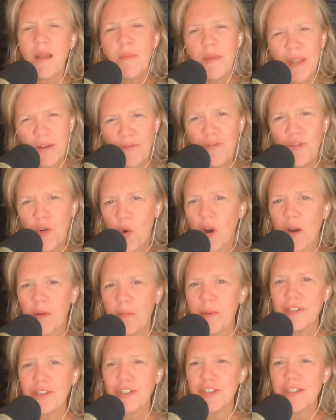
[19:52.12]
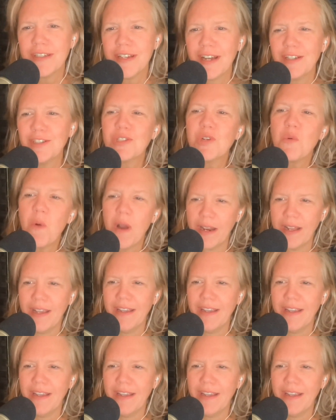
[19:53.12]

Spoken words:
I mean 4, but she's not 20.